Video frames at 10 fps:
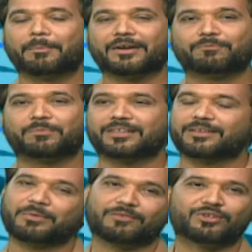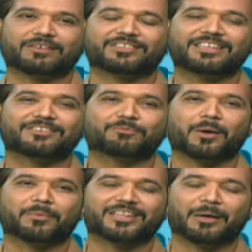But I mean, we have seen
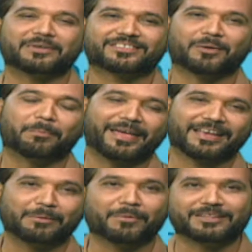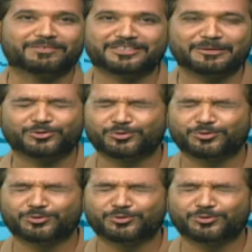Mohammad Amir's come back, Imad Wasim.